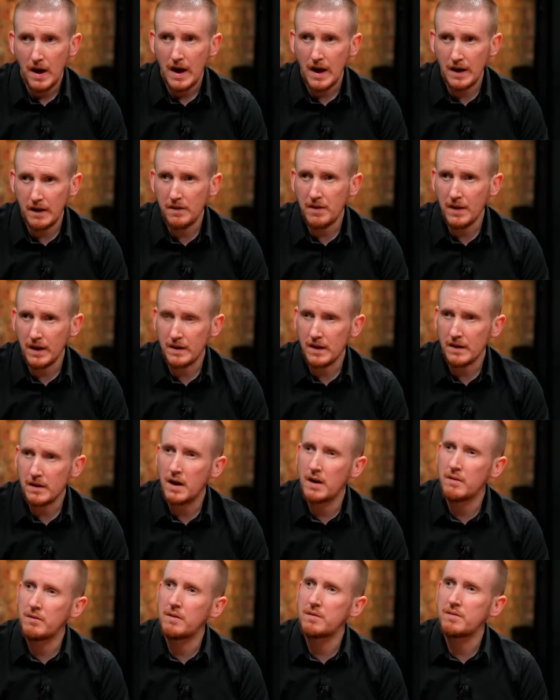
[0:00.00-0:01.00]
anything that
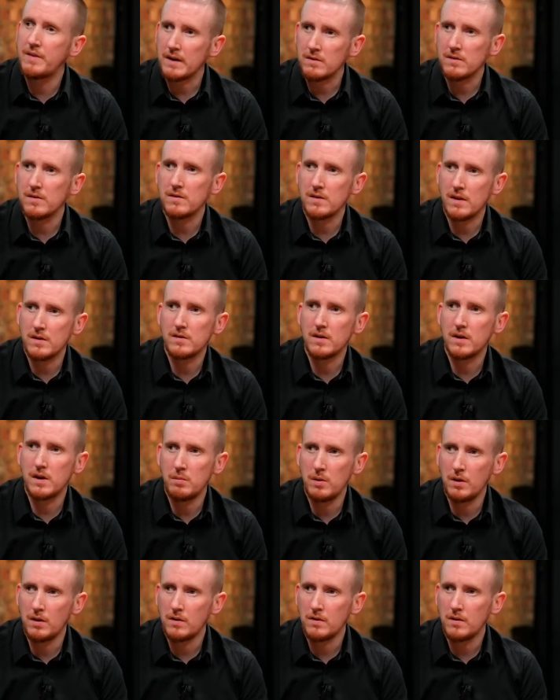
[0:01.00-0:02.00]
kind of affects us as a
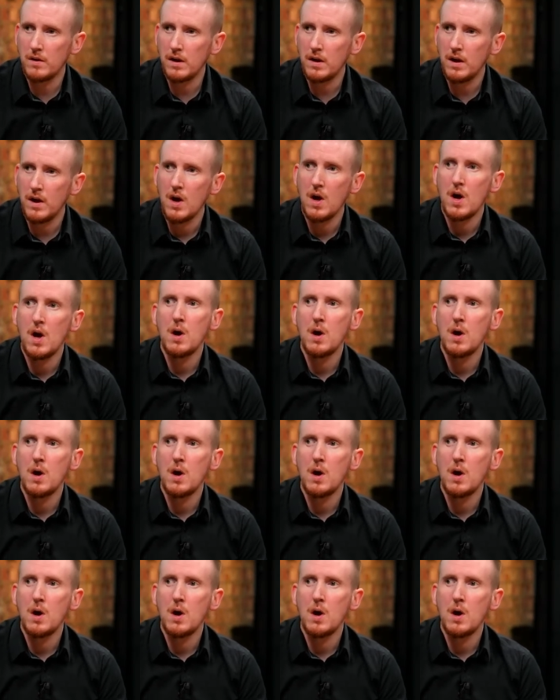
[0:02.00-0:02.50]
community.